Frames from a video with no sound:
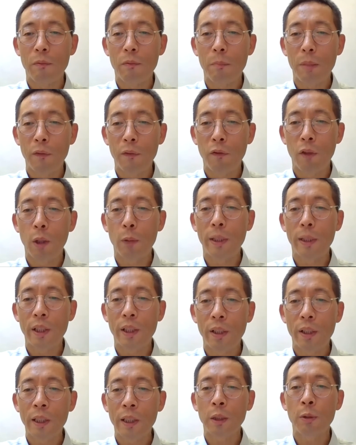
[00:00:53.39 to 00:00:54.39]
before
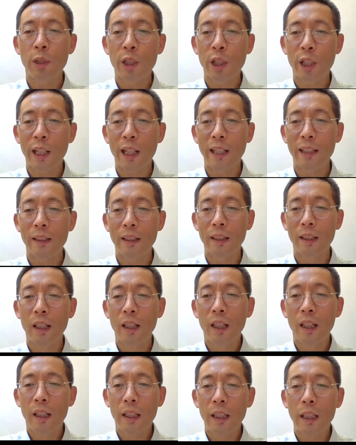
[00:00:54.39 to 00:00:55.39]
returning to China
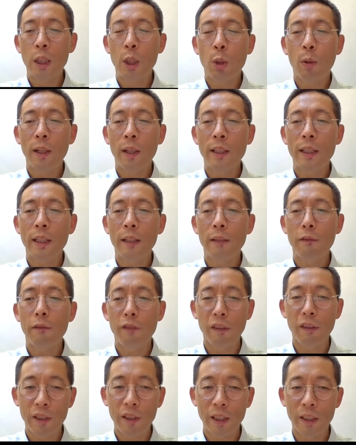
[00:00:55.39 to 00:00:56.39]
in
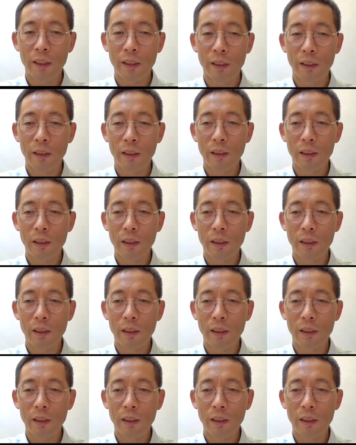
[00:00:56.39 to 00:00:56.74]
2015.